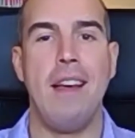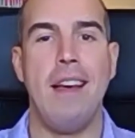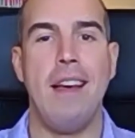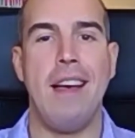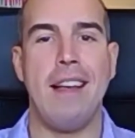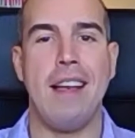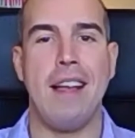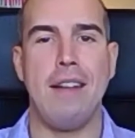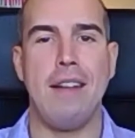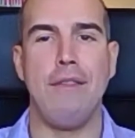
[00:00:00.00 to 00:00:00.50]

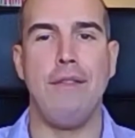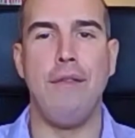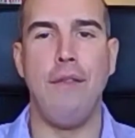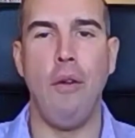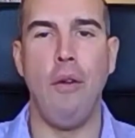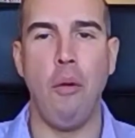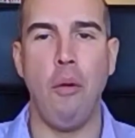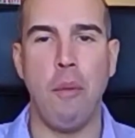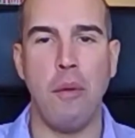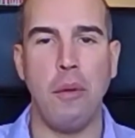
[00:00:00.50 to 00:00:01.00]
kind of
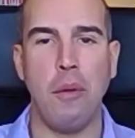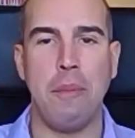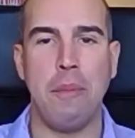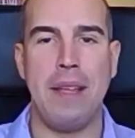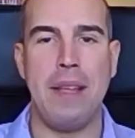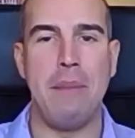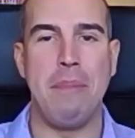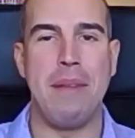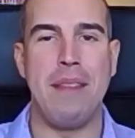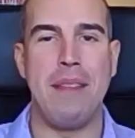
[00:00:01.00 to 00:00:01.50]
formal
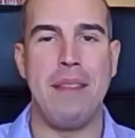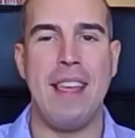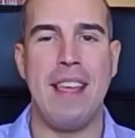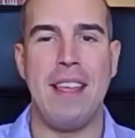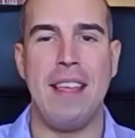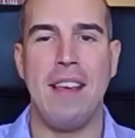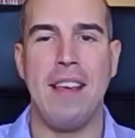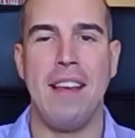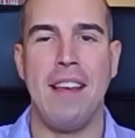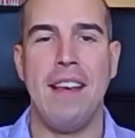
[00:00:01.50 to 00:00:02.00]
PPE.
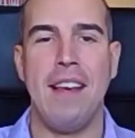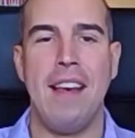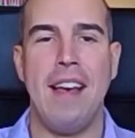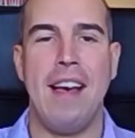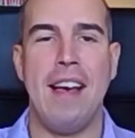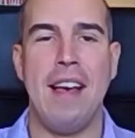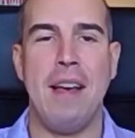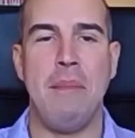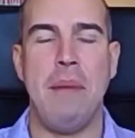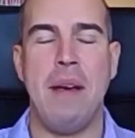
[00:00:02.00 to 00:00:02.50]

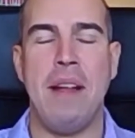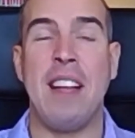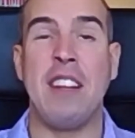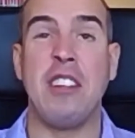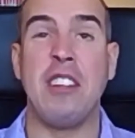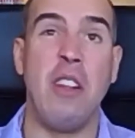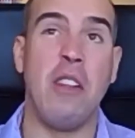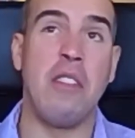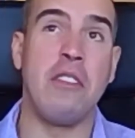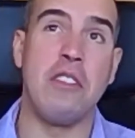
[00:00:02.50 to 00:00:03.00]
And actually
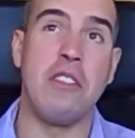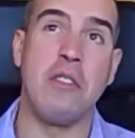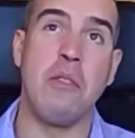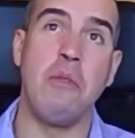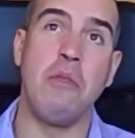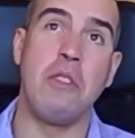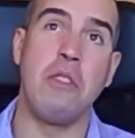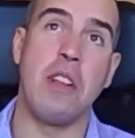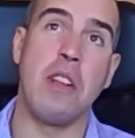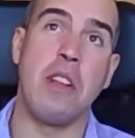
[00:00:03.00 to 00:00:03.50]
lots of
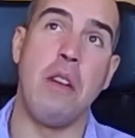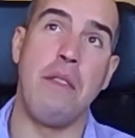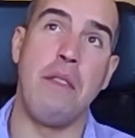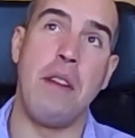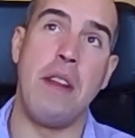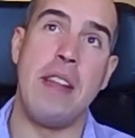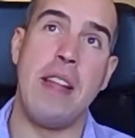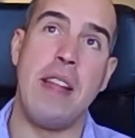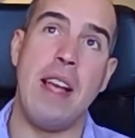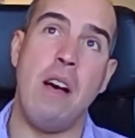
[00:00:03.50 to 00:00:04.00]
schools are
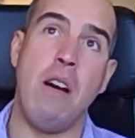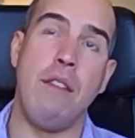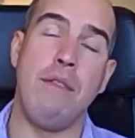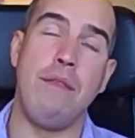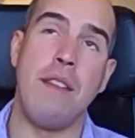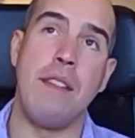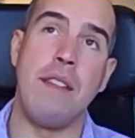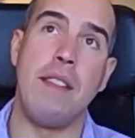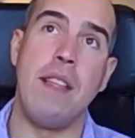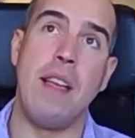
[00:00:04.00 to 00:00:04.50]
covering that off
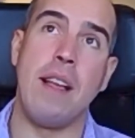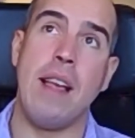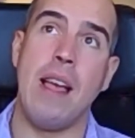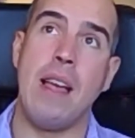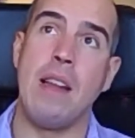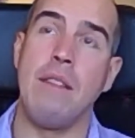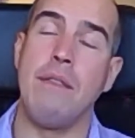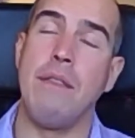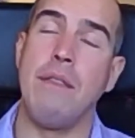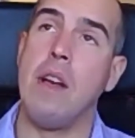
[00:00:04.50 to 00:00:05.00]
in the kind
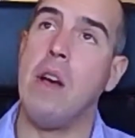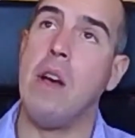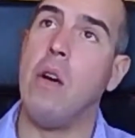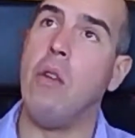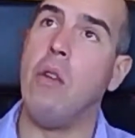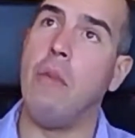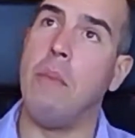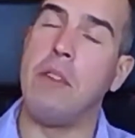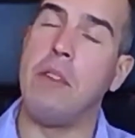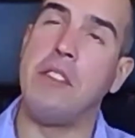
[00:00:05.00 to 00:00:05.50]
of
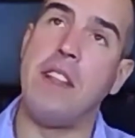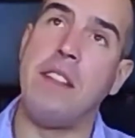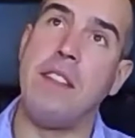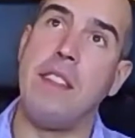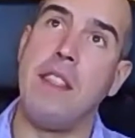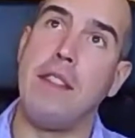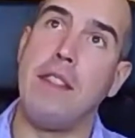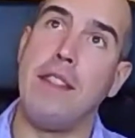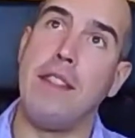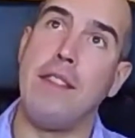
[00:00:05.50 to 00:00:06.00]
almost in
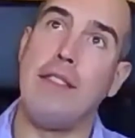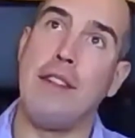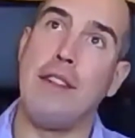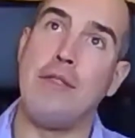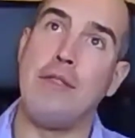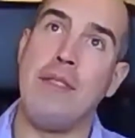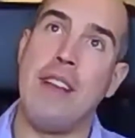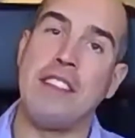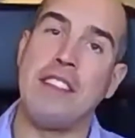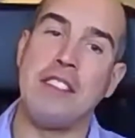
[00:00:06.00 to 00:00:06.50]
the
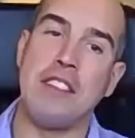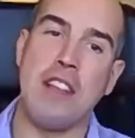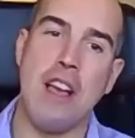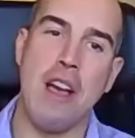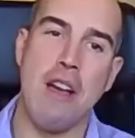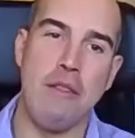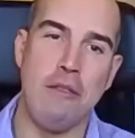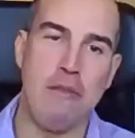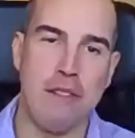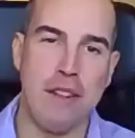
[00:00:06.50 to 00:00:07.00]
dress
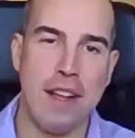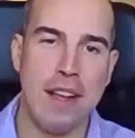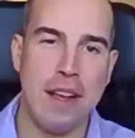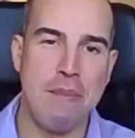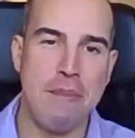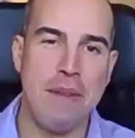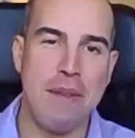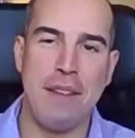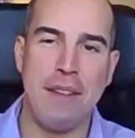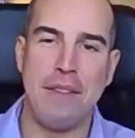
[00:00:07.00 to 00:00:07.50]
code
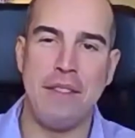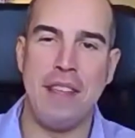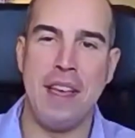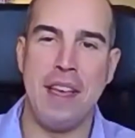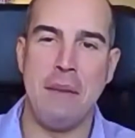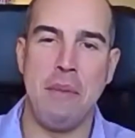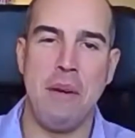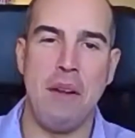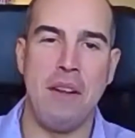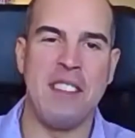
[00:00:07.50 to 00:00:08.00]
bit of their
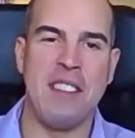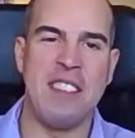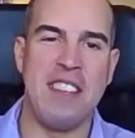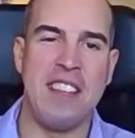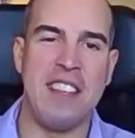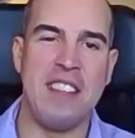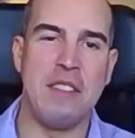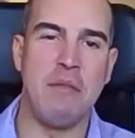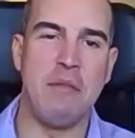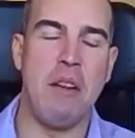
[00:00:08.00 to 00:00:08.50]

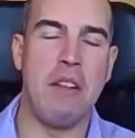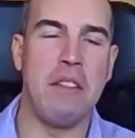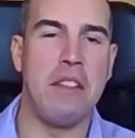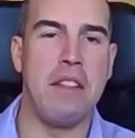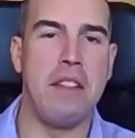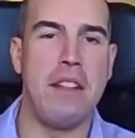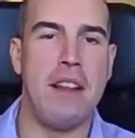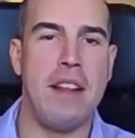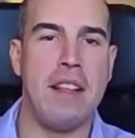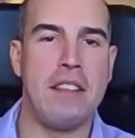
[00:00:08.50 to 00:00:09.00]
policies, rather
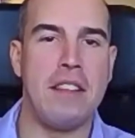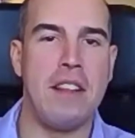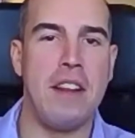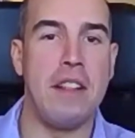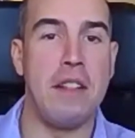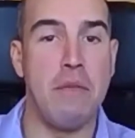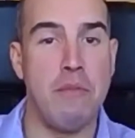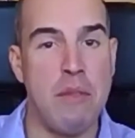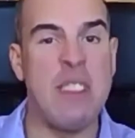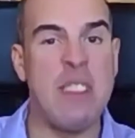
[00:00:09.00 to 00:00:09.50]
than necessarily
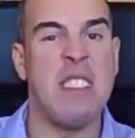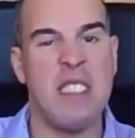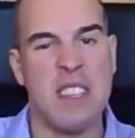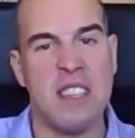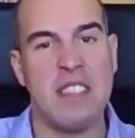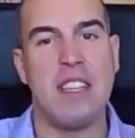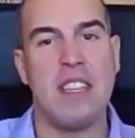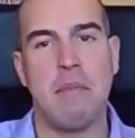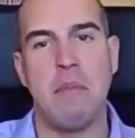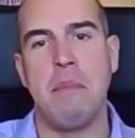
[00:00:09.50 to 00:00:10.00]
the risk
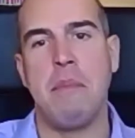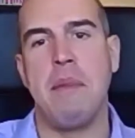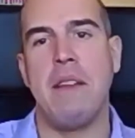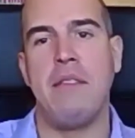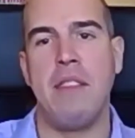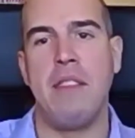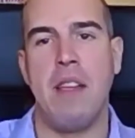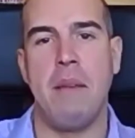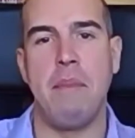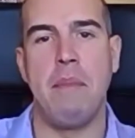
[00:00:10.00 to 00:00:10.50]
assessment bit
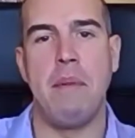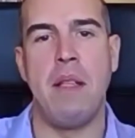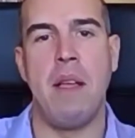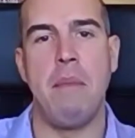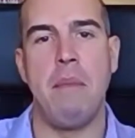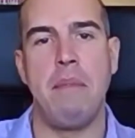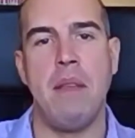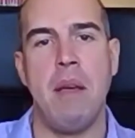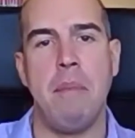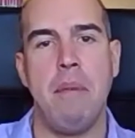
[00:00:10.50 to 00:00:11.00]
of
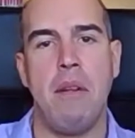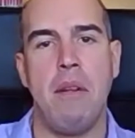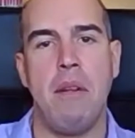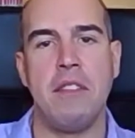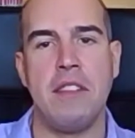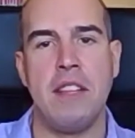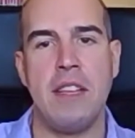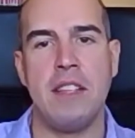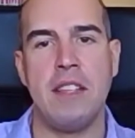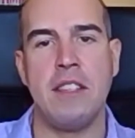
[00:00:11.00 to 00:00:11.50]
their
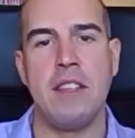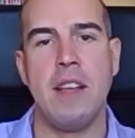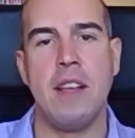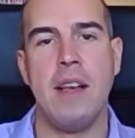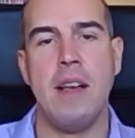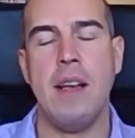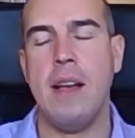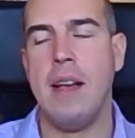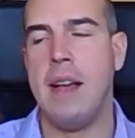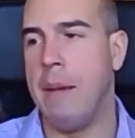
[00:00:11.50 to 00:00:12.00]
policies.
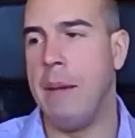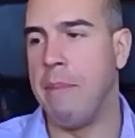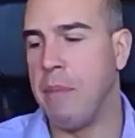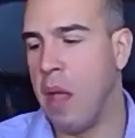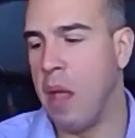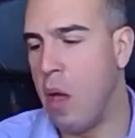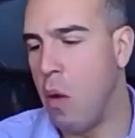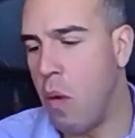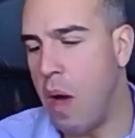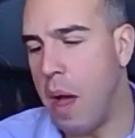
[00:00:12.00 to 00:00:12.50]

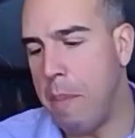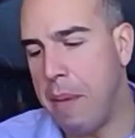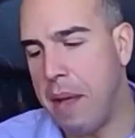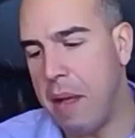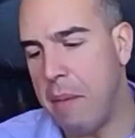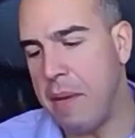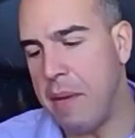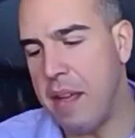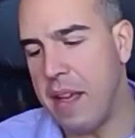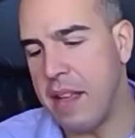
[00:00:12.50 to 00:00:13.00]
Where
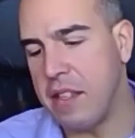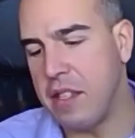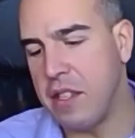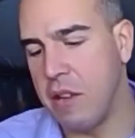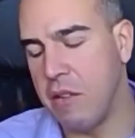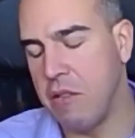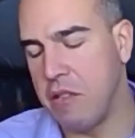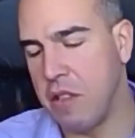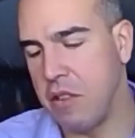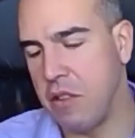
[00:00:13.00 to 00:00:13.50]
PPE is
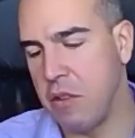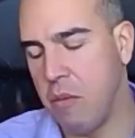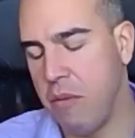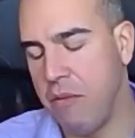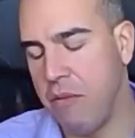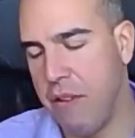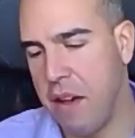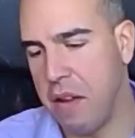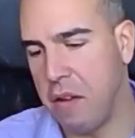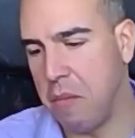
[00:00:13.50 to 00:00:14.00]
used, just one
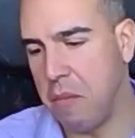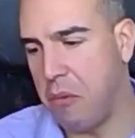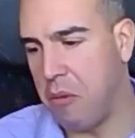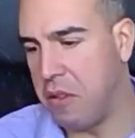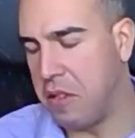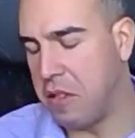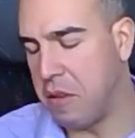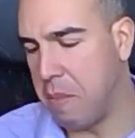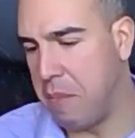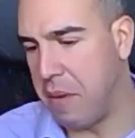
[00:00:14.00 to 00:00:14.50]
final
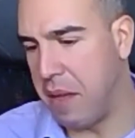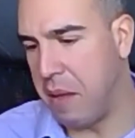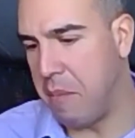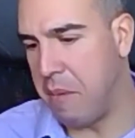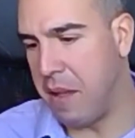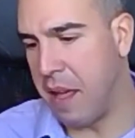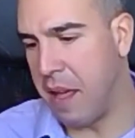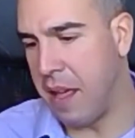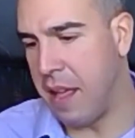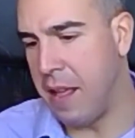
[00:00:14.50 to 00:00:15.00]
point on
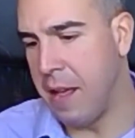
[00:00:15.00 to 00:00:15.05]
PPE,